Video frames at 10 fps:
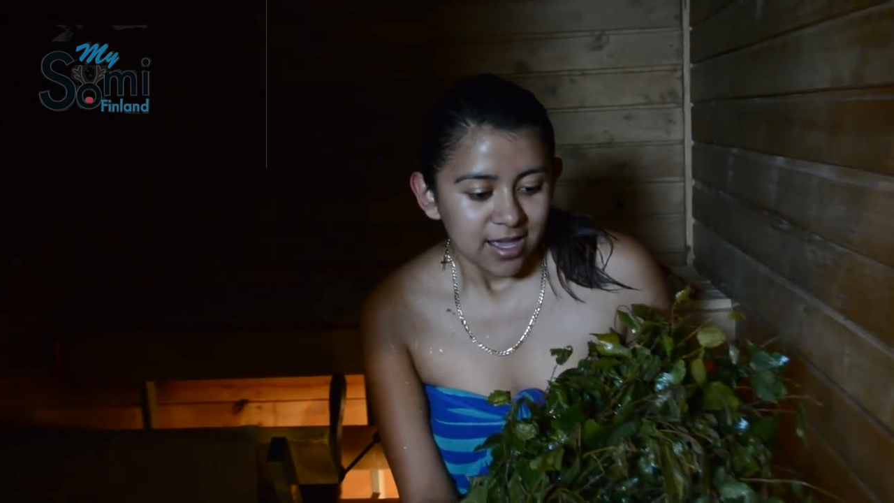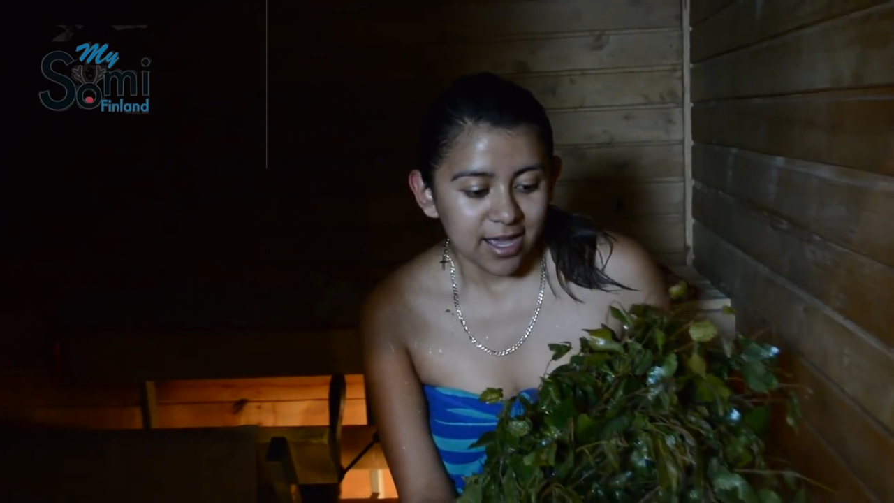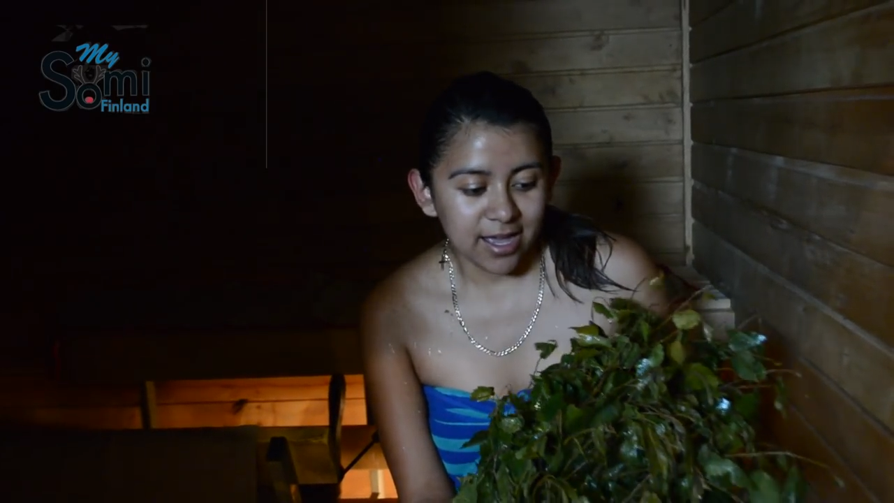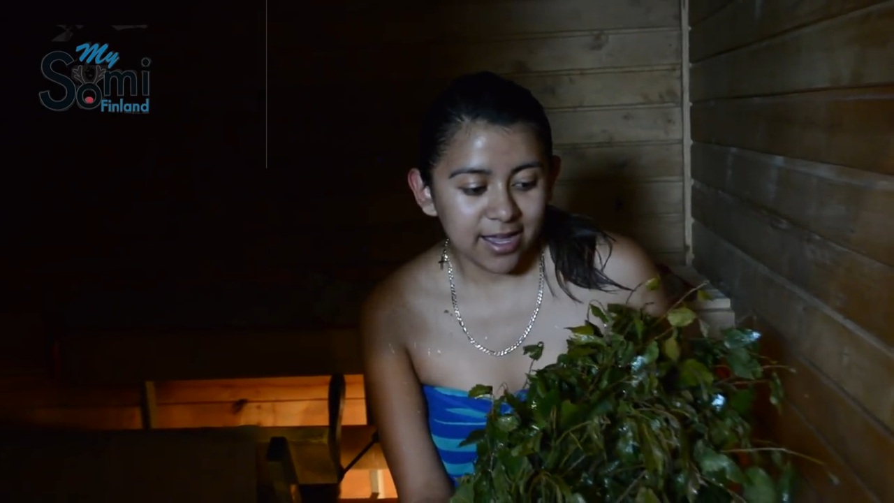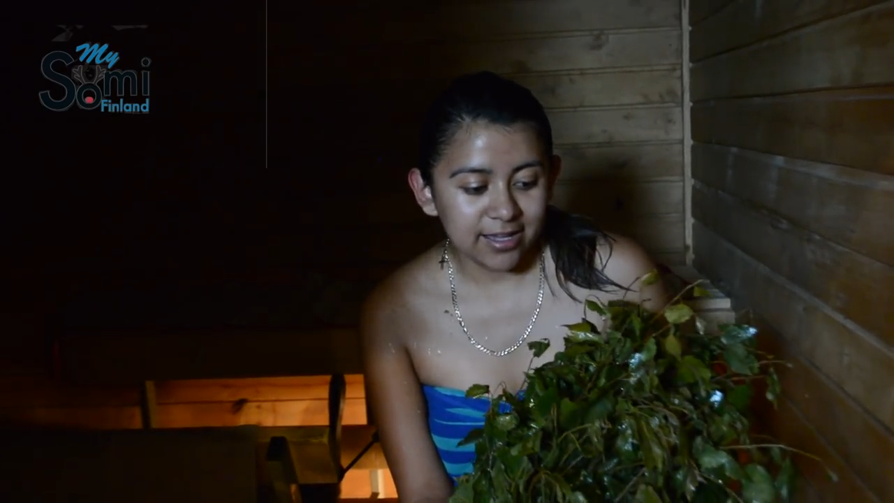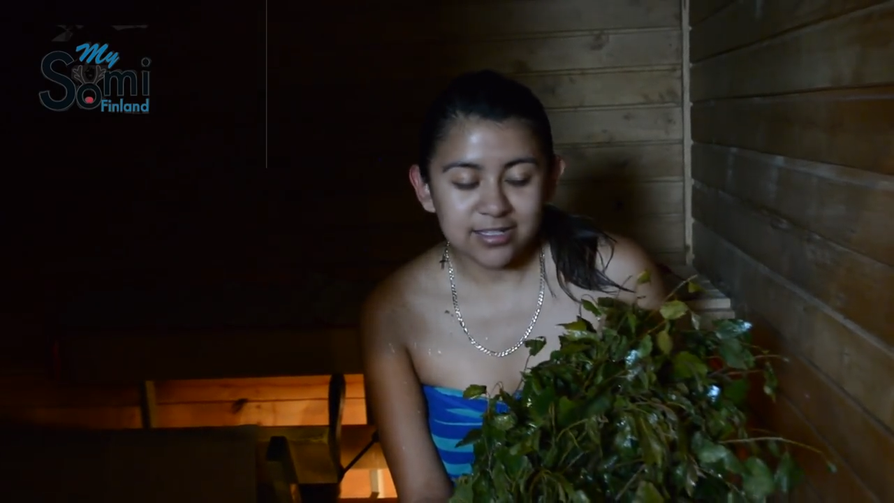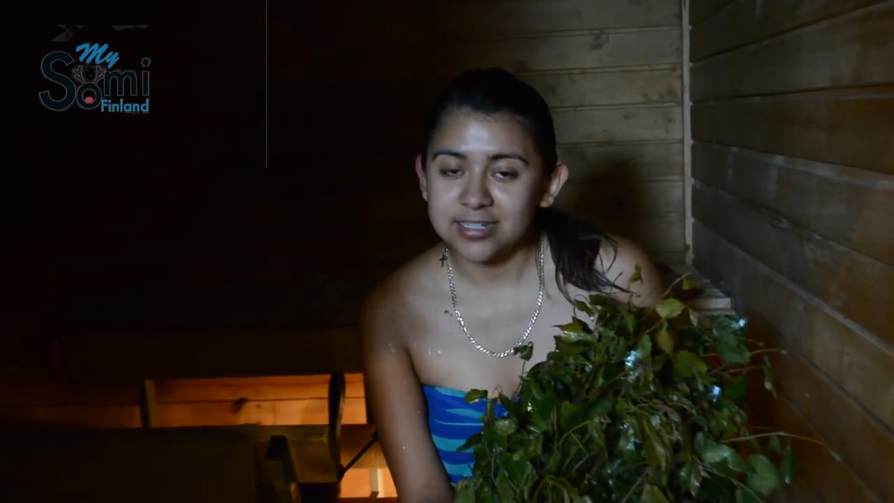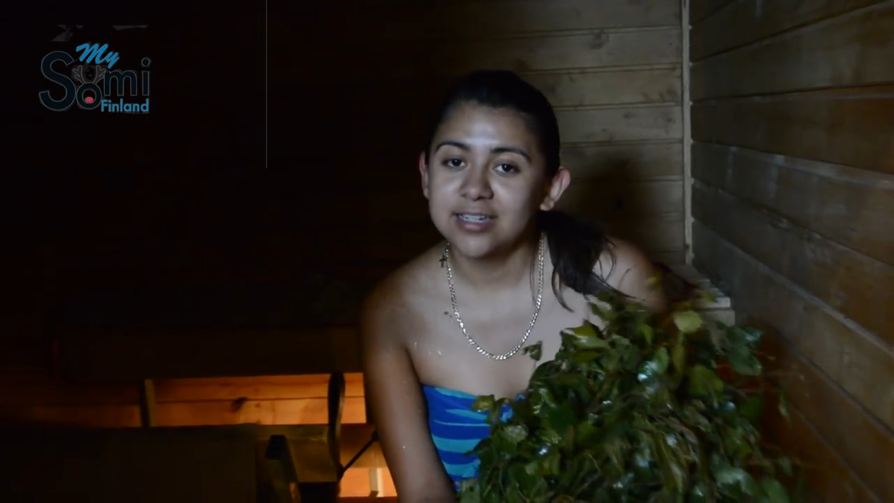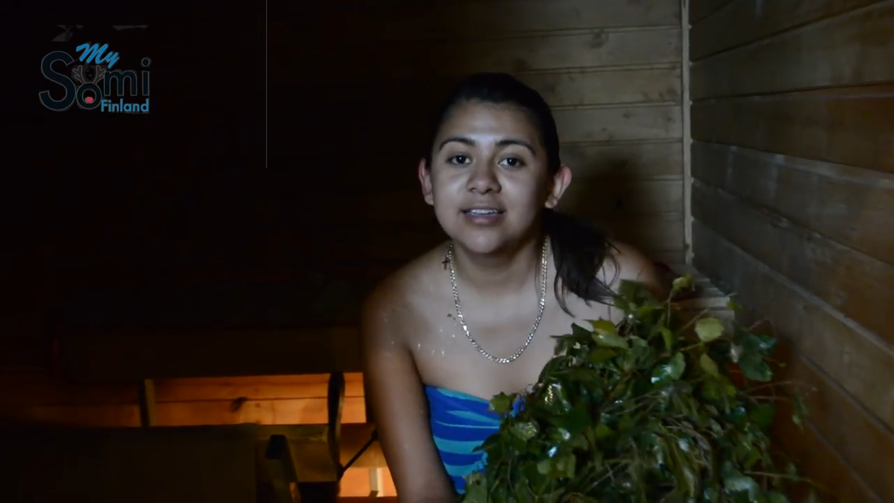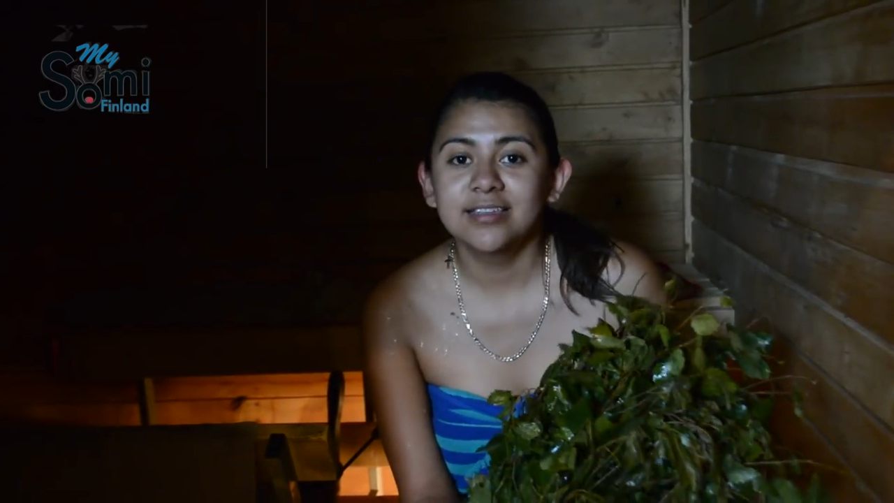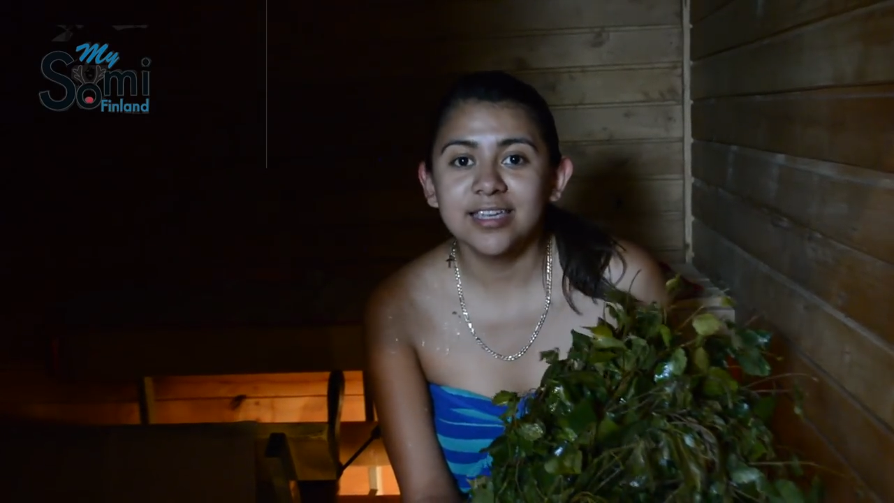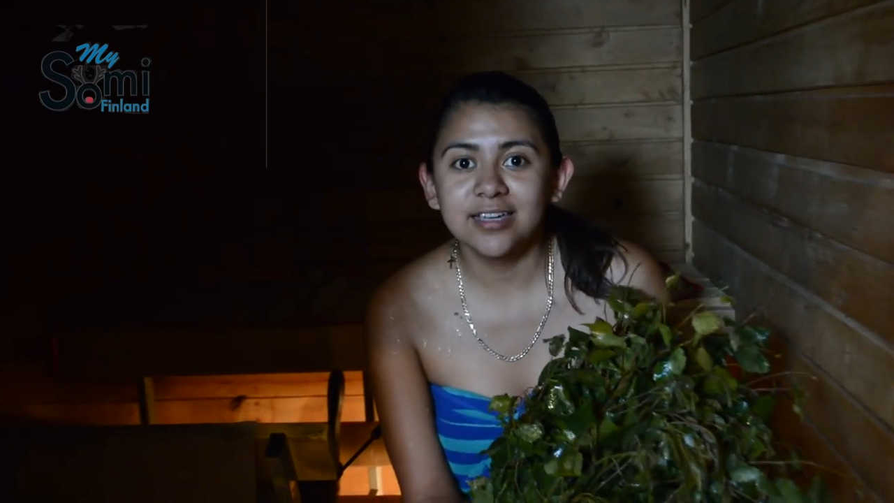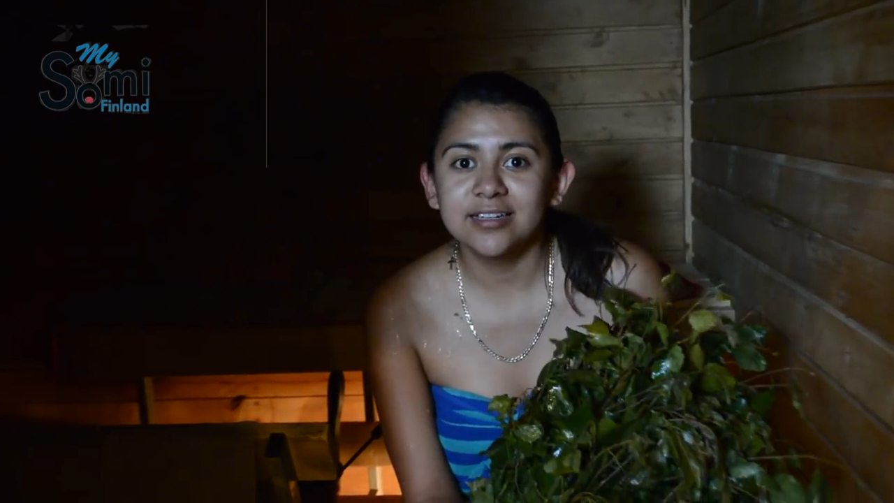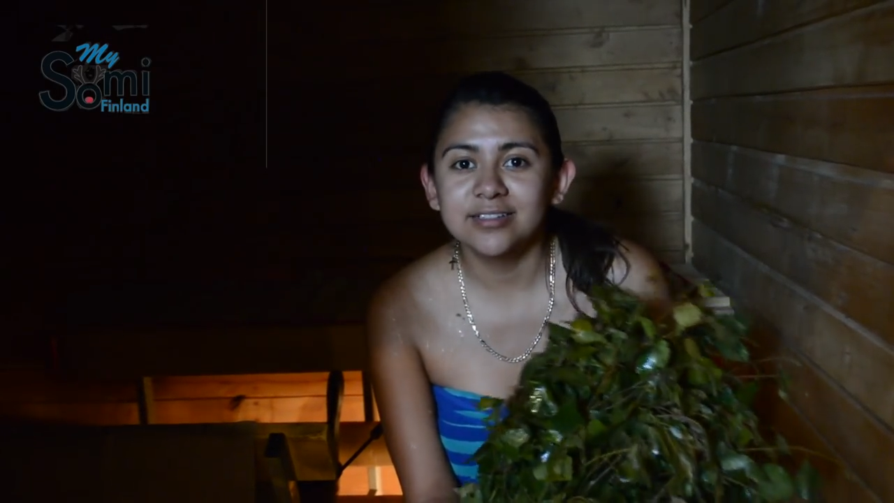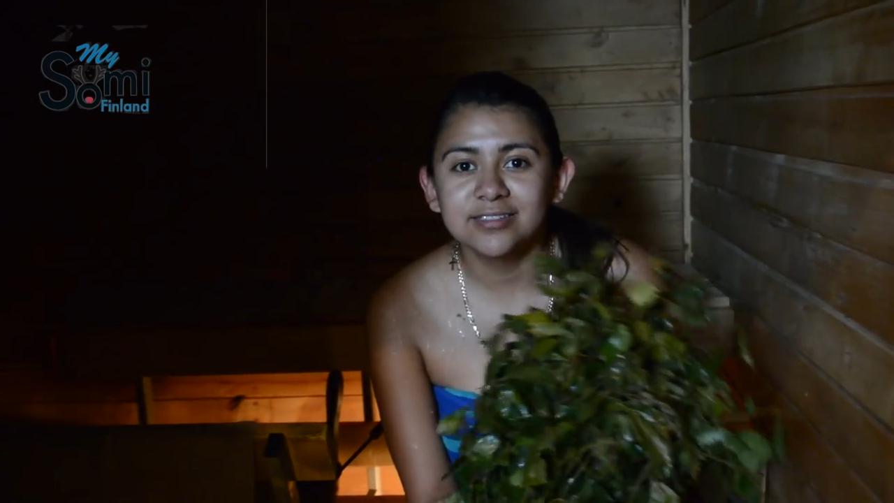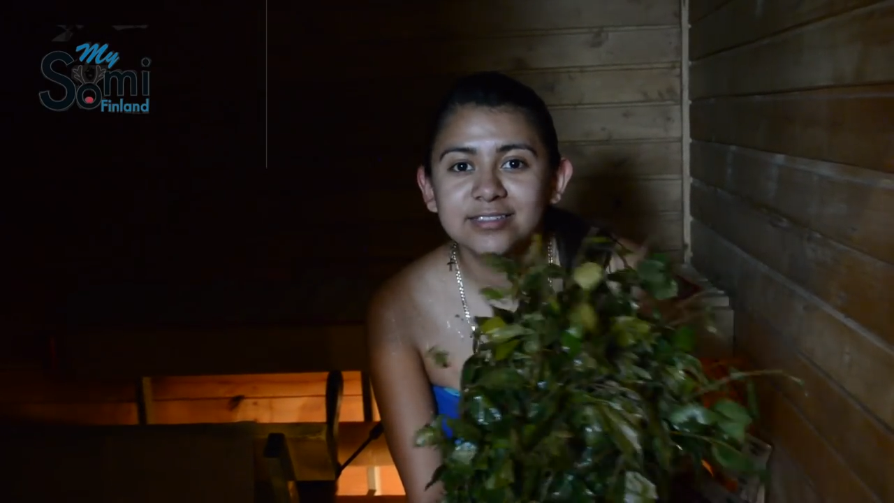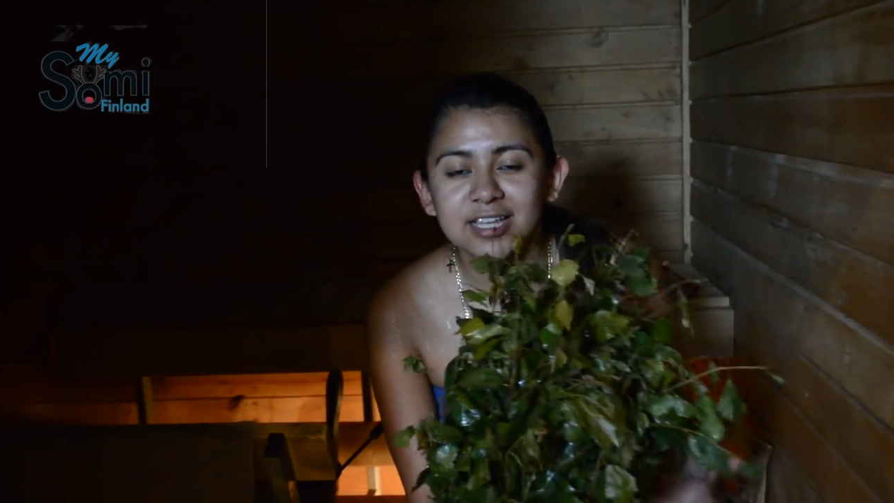And yeah,